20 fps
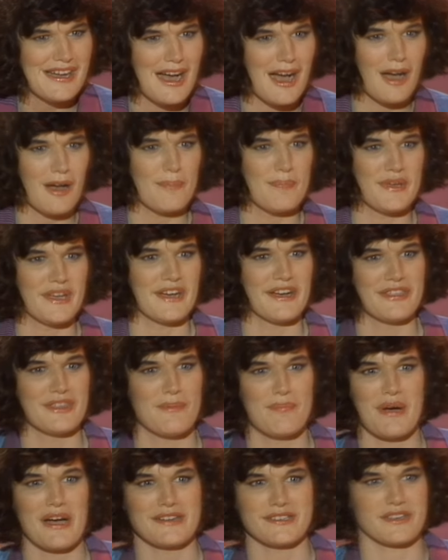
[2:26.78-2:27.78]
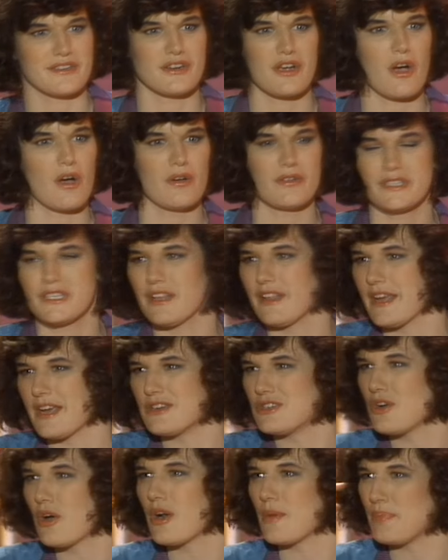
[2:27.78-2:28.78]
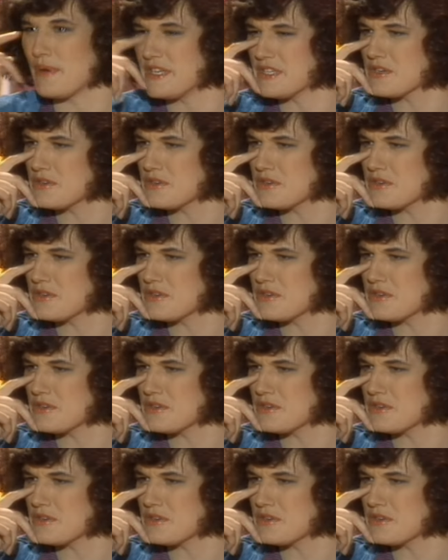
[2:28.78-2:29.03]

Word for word: I'll be on the bus and go see like a donut place.